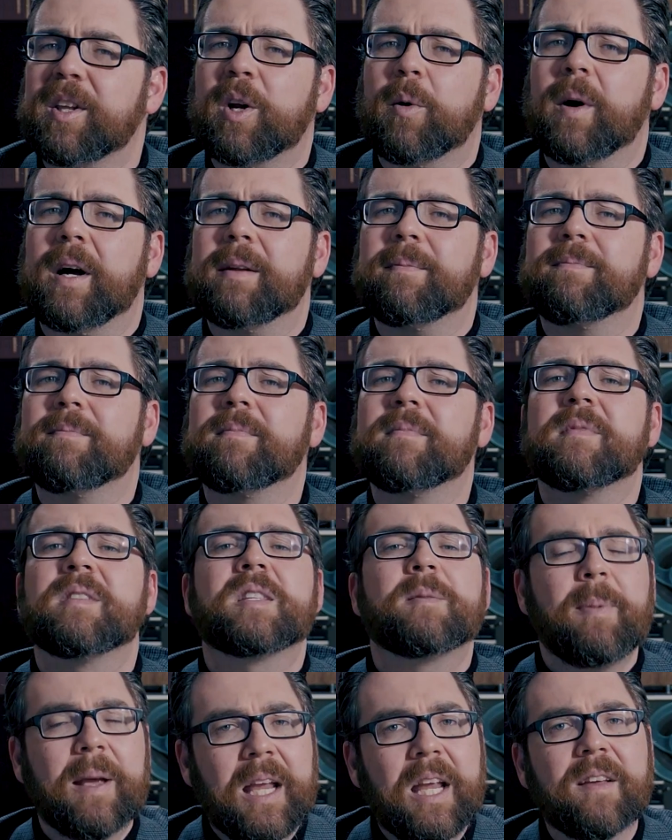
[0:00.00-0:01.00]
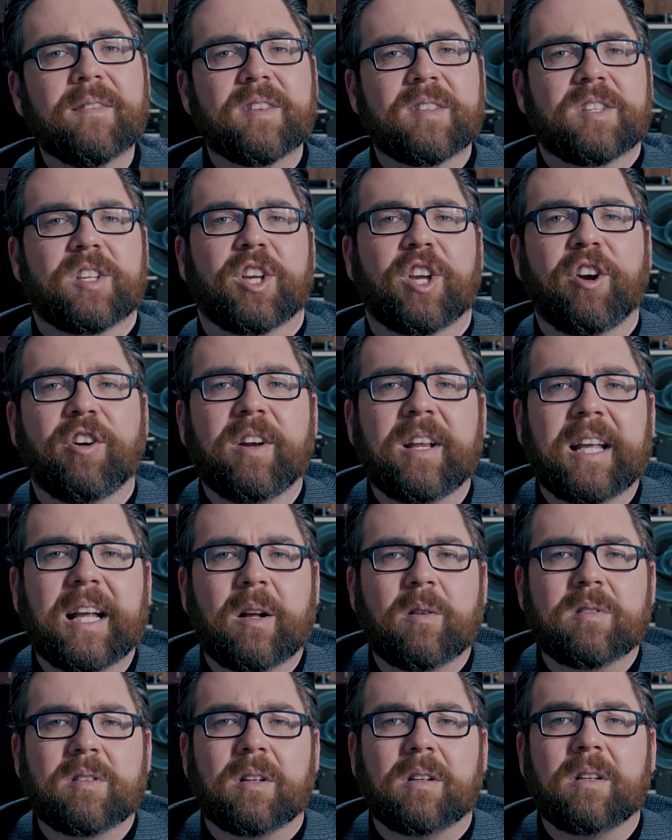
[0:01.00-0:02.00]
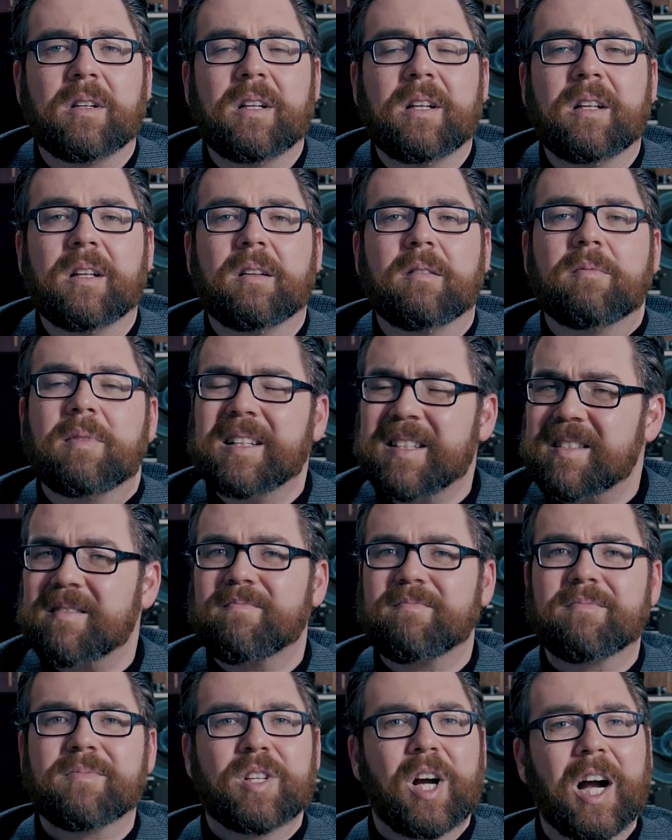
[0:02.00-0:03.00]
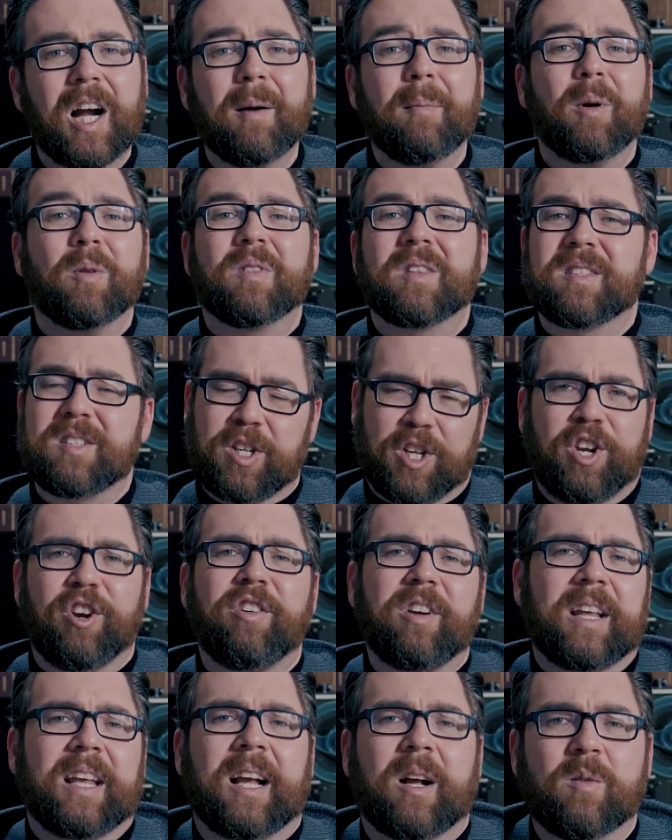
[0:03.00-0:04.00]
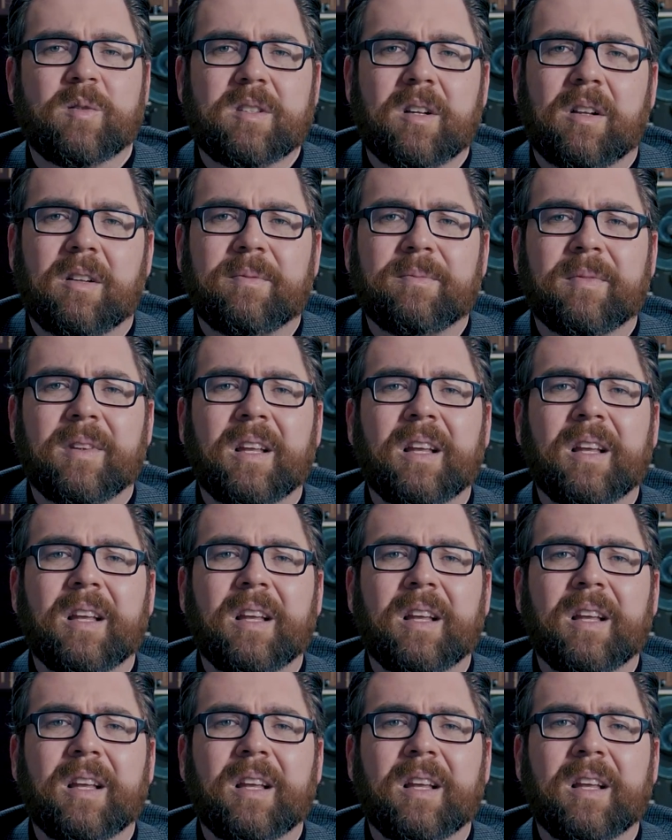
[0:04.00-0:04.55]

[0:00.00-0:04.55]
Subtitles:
You know what? Speaking of the Security Council, let's talk about the Security Council.